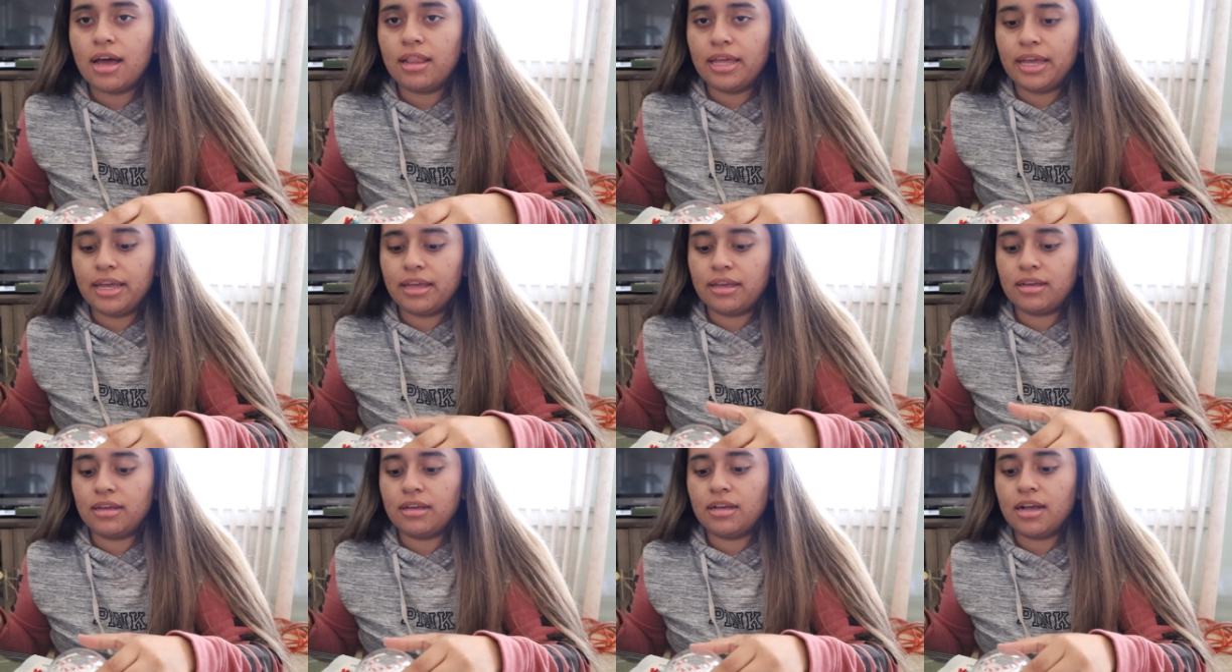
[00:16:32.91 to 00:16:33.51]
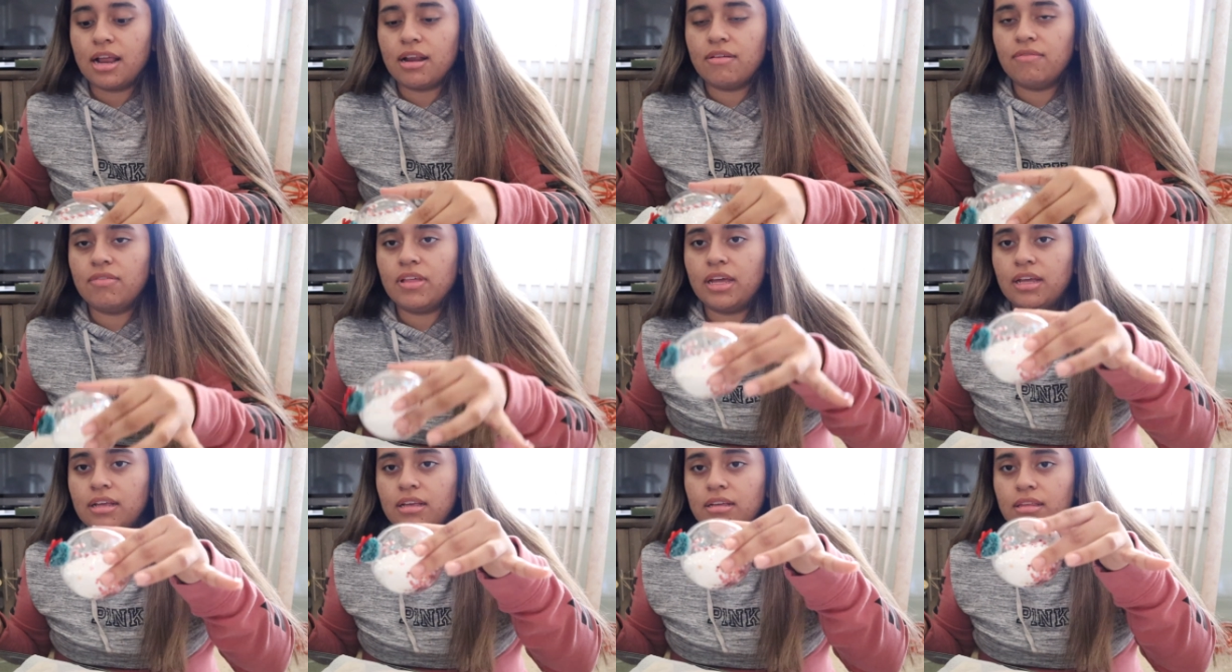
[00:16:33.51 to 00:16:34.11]
like kind of
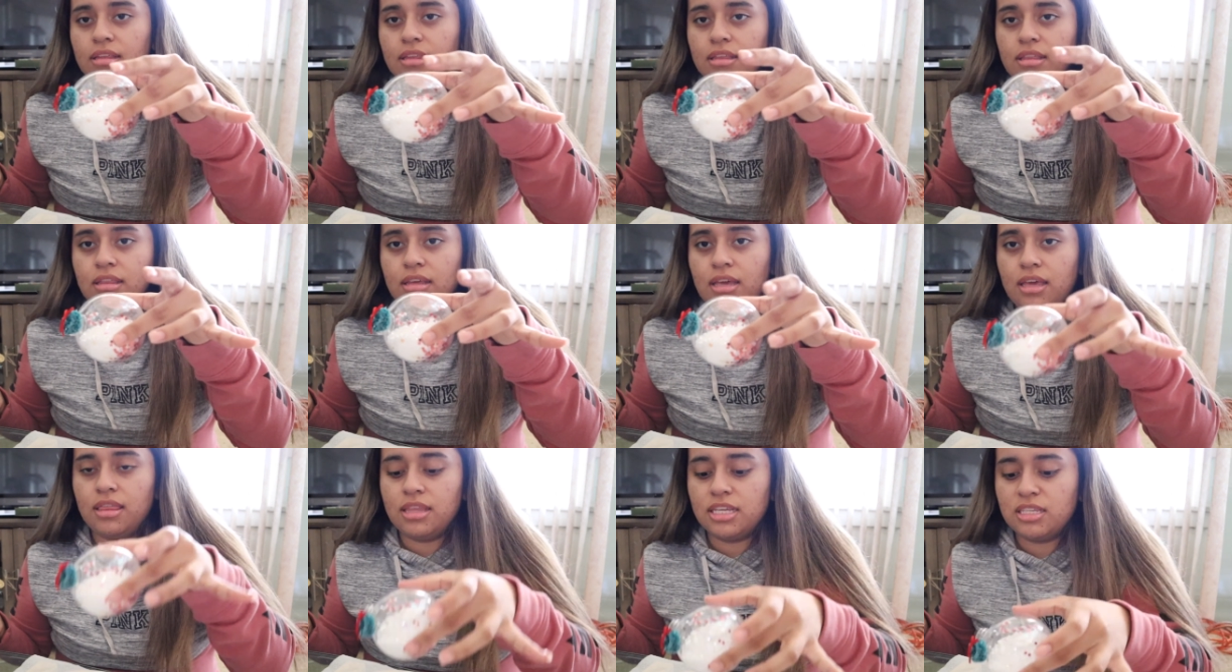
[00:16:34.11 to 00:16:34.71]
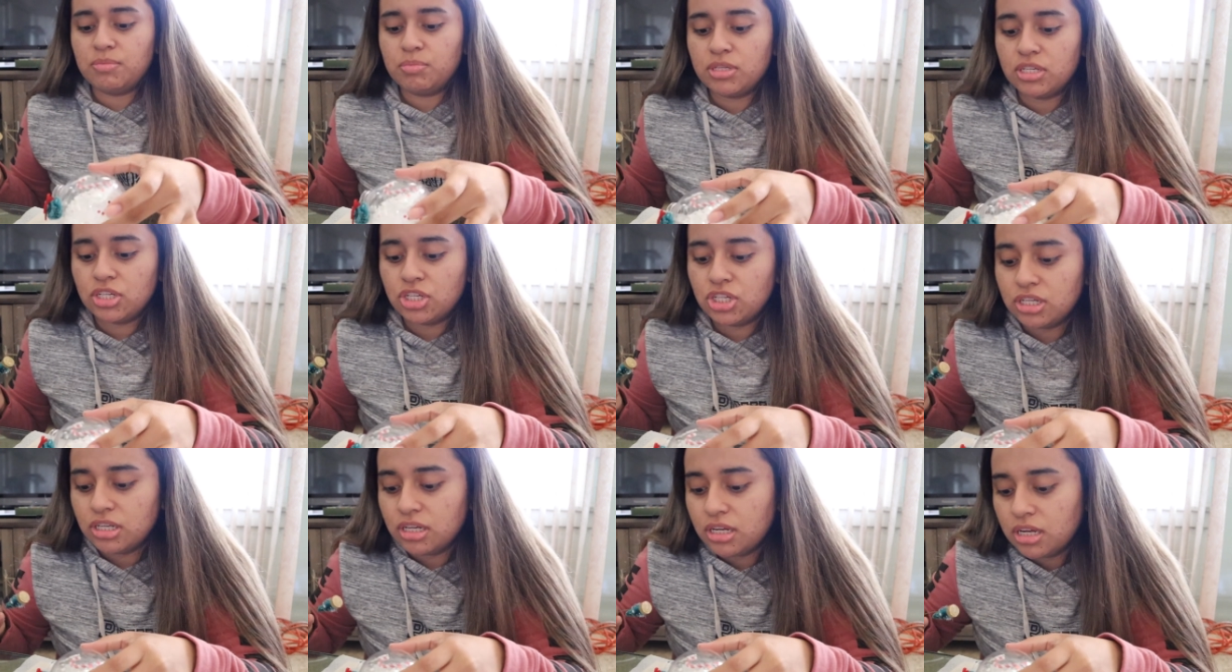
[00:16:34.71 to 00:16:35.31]
like in this
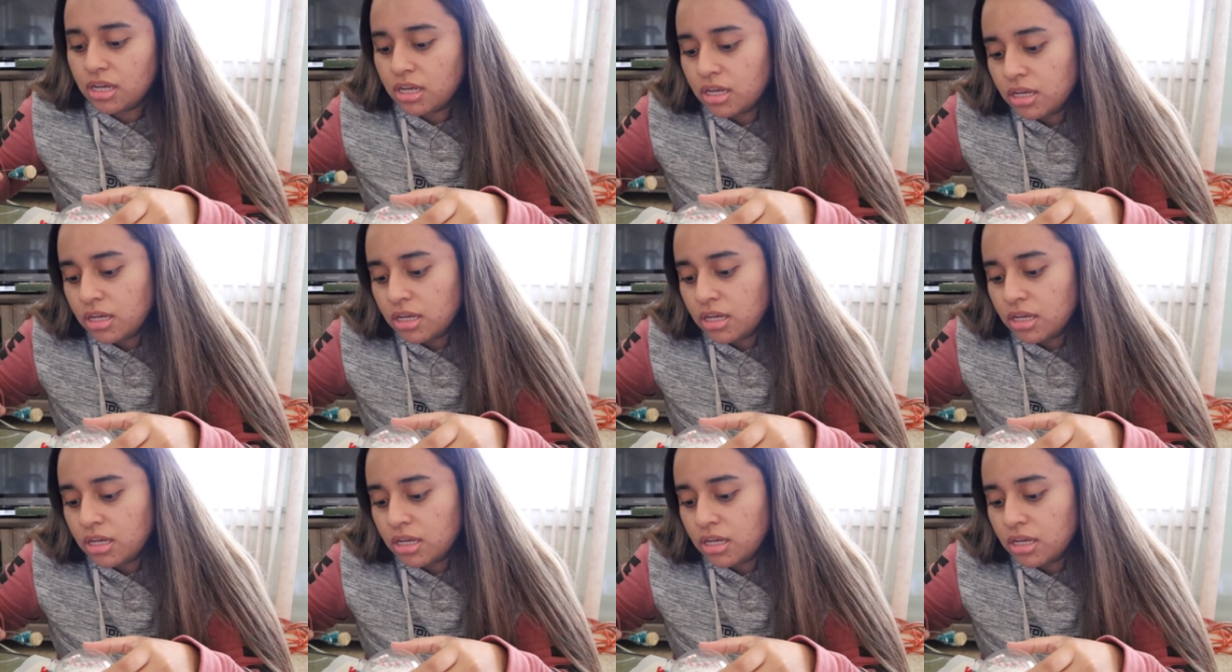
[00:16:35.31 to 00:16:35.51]
position.